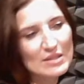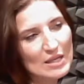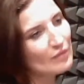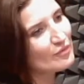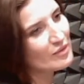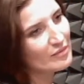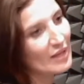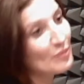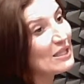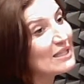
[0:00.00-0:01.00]
selves,
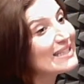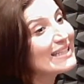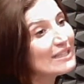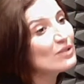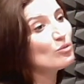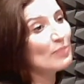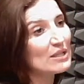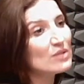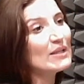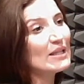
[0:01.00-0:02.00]
and we need to heal by
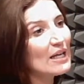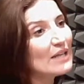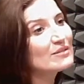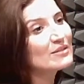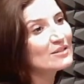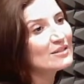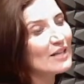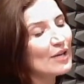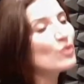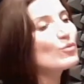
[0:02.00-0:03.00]
doing that
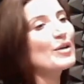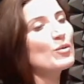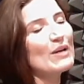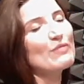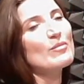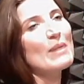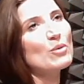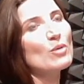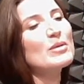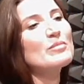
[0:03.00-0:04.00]
and not run away from our
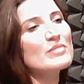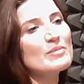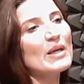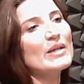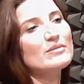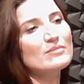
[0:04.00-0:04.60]
problems by